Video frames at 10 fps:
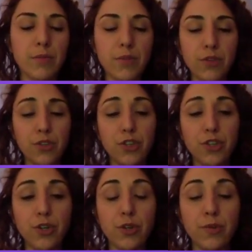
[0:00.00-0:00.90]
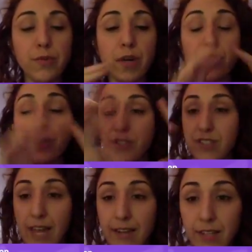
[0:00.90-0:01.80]
you're
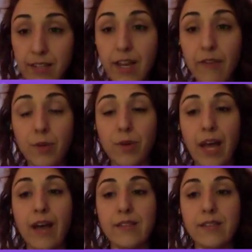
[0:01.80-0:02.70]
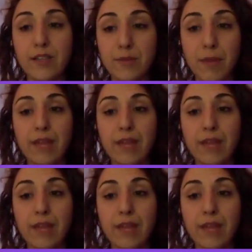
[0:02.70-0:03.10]
understanding that everyone has these main